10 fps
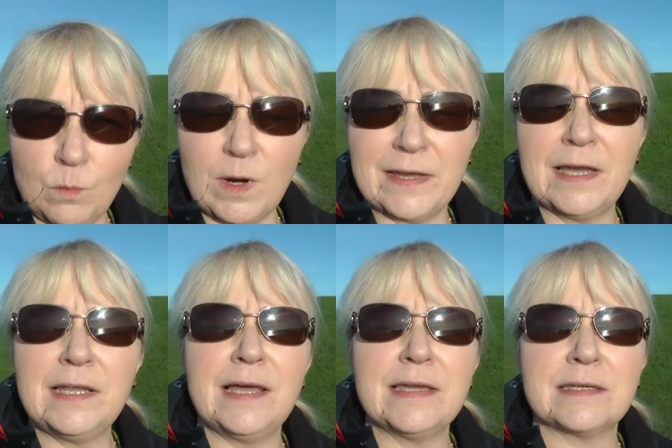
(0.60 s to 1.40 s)
why I
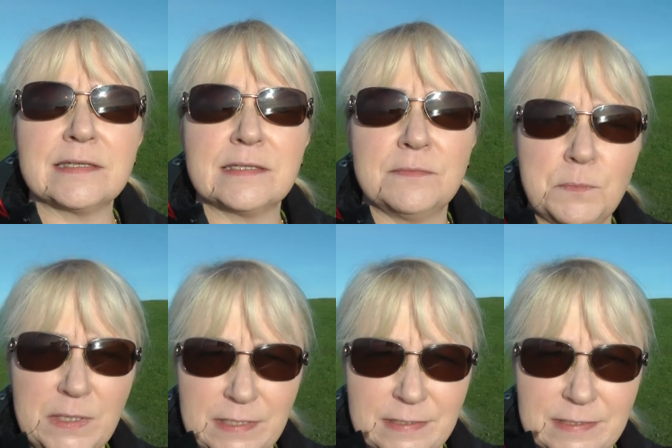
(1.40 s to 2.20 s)
like St
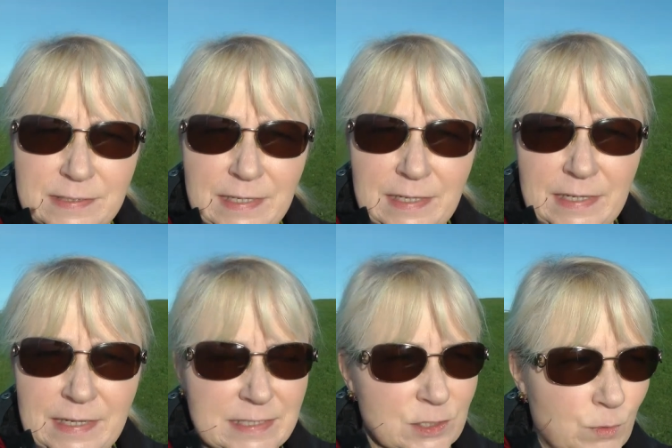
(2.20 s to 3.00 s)
Bees.
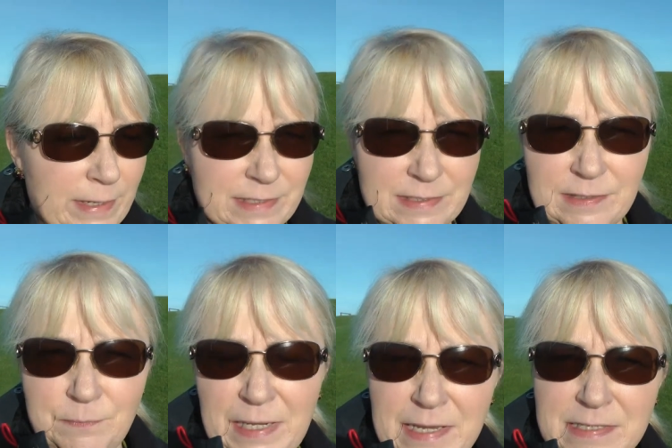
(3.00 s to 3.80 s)
It's a great
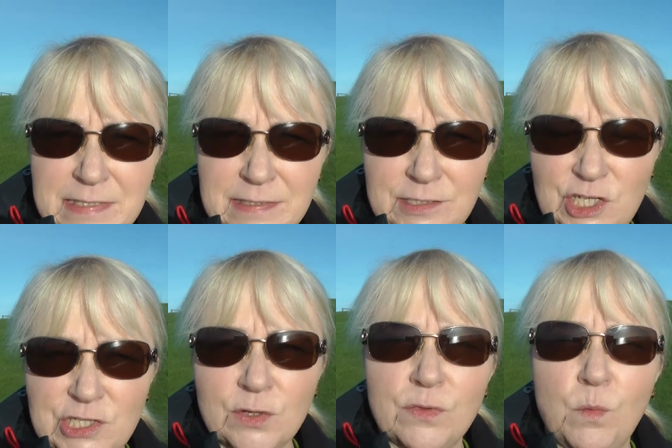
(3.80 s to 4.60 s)
place
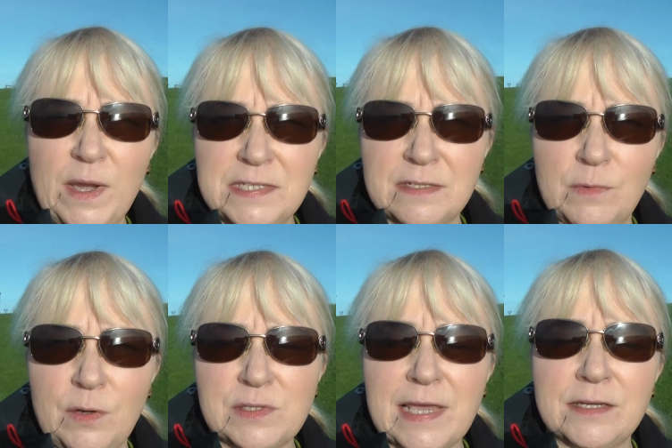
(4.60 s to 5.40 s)
just on the
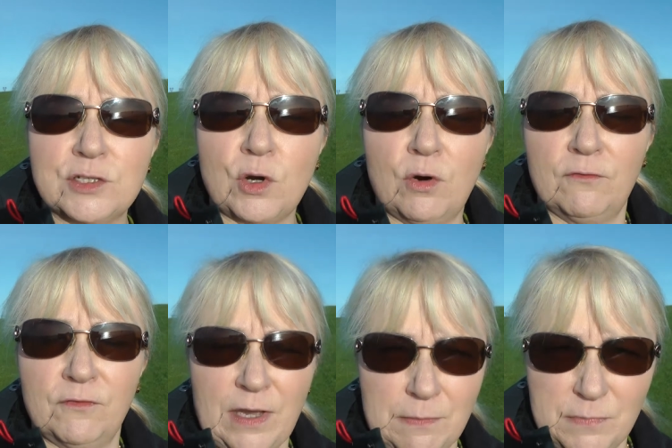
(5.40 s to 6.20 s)
westernmost edge of
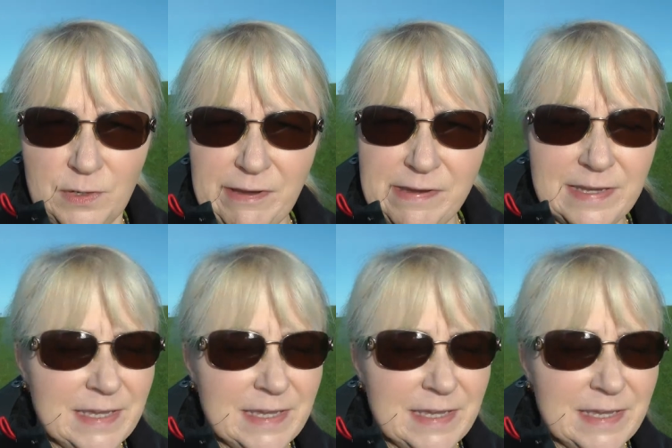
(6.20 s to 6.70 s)
Cumbria,